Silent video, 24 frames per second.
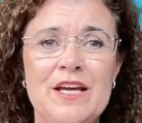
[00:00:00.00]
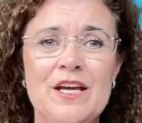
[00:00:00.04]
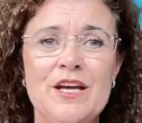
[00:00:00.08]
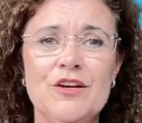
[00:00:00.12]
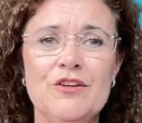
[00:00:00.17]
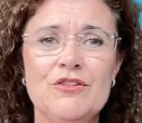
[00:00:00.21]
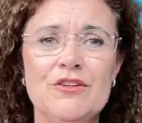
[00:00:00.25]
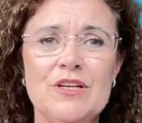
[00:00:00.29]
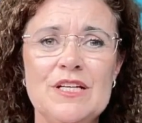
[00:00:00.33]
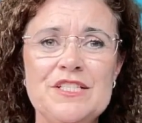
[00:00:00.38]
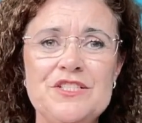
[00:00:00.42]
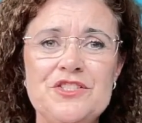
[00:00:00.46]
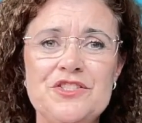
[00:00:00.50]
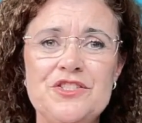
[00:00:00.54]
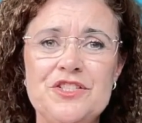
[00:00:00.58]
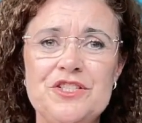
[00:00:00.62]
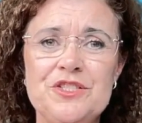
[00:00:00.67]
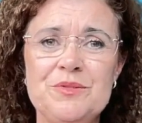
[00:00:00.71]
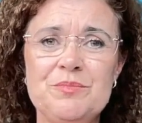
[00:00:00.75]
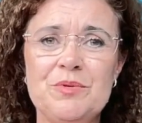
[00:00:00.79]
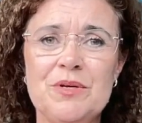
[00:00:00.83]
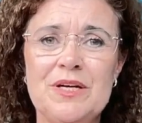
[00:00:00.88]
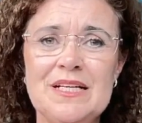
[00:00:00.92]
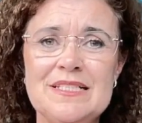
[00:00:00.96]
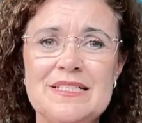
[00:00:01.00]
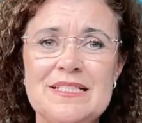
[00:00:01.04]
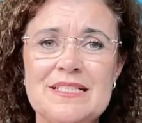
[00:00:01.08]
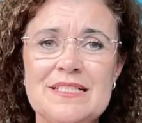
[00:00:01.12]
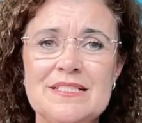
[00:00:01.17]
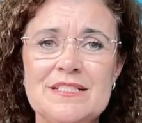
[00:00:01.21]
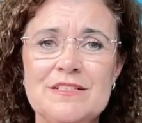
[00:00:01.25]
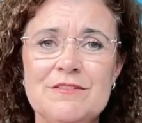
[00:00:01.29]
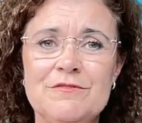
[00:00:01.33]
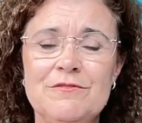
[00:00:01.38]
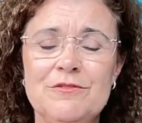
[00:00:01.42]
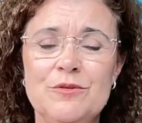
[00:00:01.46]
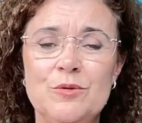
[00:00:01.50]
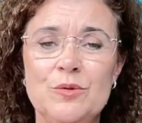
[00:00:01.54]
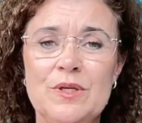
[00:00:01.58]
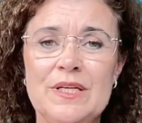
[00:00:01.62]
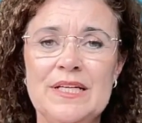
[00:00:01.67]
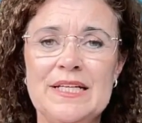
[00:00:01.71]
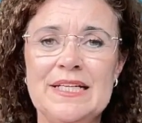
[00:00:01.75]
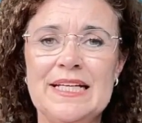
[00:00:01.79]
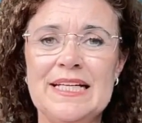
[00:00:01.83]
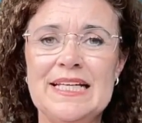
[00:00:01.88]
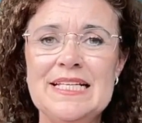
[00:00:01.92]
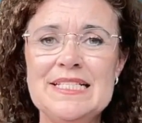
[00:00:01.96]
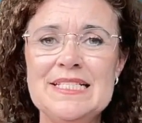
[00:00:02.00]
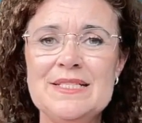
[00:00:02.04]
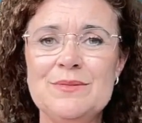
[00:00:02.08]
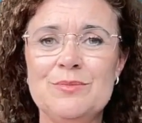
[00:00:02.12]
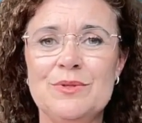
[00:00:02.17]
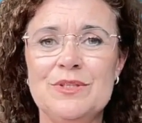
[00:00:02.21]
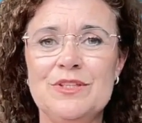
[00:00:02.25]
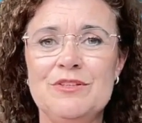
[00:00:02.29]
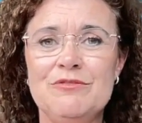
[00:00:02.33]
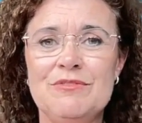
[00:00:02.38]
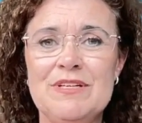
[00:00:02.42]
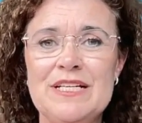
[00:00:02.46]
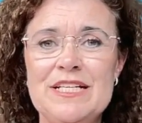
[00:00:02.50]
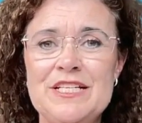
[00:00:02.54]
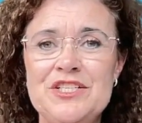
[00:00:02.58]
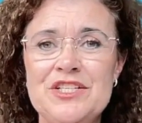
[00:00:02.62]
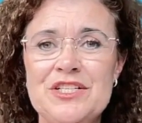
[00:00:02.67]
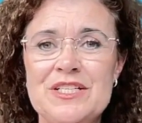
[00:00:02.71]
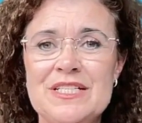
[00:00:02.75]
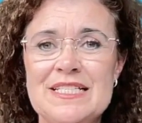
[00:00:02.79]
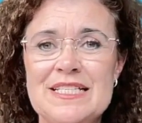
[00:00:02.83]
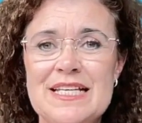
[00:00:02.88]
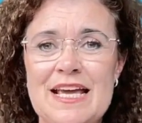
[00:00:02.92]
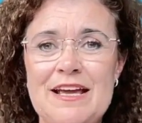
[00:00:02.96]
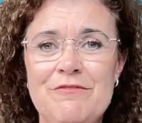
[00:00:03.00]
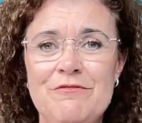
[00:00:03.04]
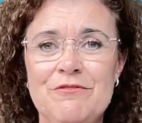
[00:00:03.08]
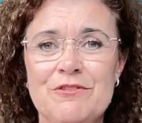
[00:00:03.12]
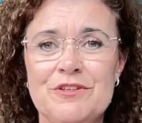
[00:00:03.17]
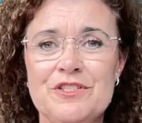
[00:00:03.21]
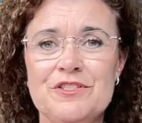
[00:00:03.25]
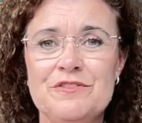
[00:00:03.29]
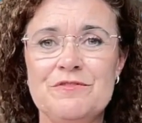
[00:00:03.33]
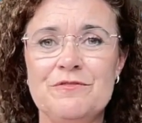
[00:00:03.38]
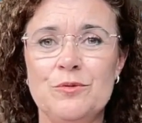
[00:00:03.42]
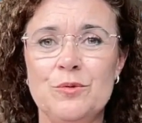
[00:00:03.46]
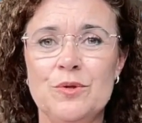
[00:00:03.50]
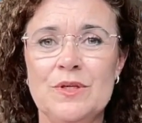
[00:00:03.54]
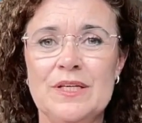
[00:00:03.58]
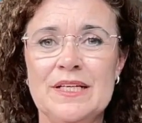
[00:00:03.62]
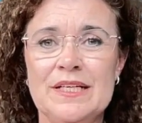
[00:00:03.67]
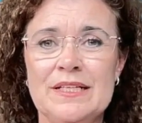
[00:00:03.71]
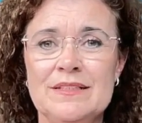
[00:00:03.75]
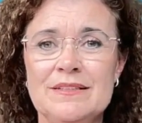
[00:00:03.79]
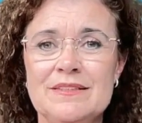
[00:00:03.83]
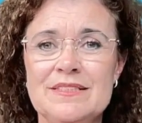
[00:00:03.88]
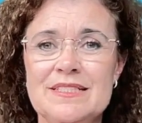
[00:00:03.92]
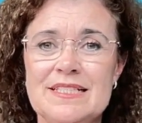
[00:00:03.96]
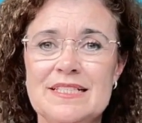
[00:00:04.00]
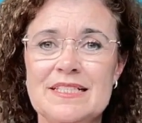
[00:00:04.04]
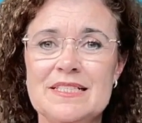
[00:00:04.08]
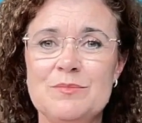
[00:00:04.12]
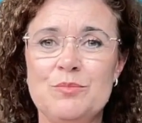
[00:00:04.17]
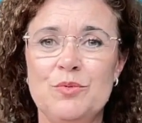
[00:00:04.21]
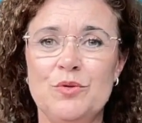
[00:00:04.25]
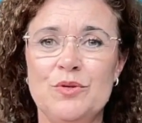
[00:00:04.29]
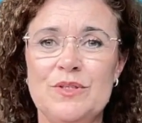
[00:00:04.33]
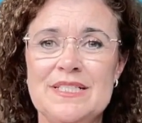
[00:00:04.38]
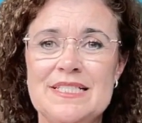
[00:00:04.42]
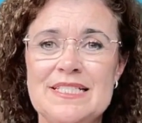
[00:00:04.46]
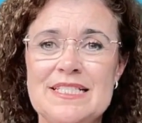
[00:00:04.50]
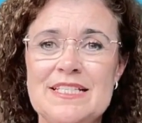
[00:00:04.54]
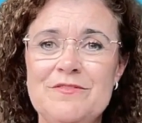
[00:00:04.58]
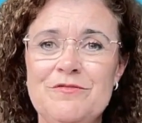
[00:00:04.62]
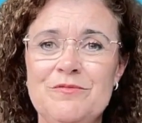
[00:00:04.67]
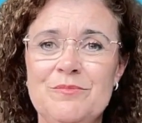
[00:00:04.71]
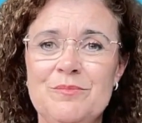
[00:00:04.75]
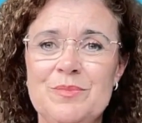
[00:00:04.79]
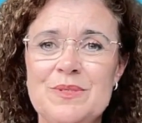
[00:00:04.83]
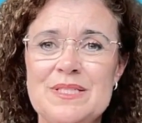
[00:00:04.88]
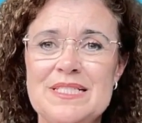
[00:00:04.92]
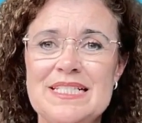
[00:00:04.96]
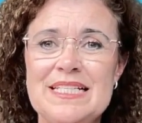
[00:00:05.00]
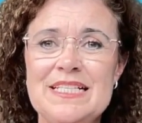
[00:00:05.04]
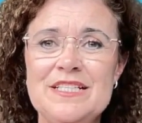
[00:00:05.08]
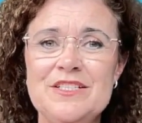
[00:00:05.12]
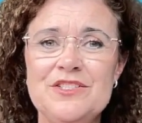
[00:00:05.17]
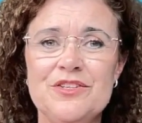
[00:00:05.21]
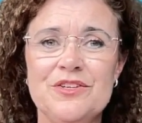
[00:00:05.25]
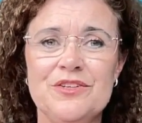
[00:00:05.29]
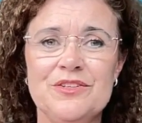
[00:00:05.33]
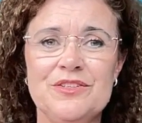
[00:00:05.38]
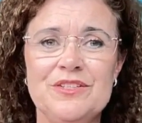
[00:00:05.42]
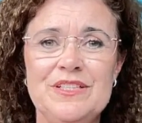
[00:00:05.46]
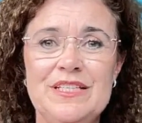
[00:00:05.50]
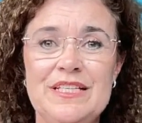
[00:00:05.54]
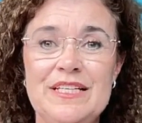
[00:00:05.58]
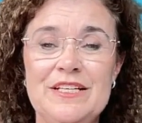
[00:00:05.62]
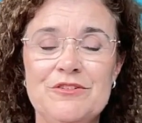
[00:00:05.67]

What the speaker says: Christchurch prices had fallen less, with the region's average falling 6.7% on